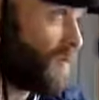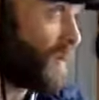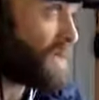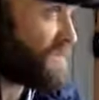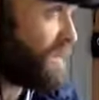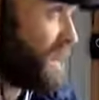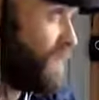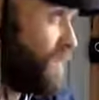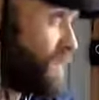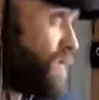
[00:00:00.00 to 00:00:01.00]
way is
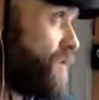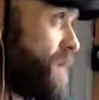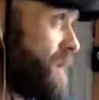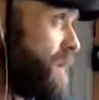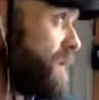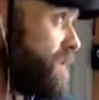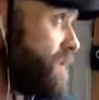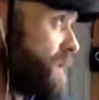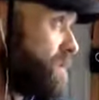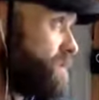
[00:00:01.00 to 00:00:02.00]
available to me, given
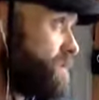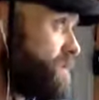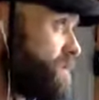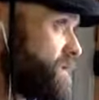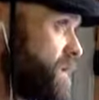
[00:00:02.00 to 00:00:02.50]
the hindrance.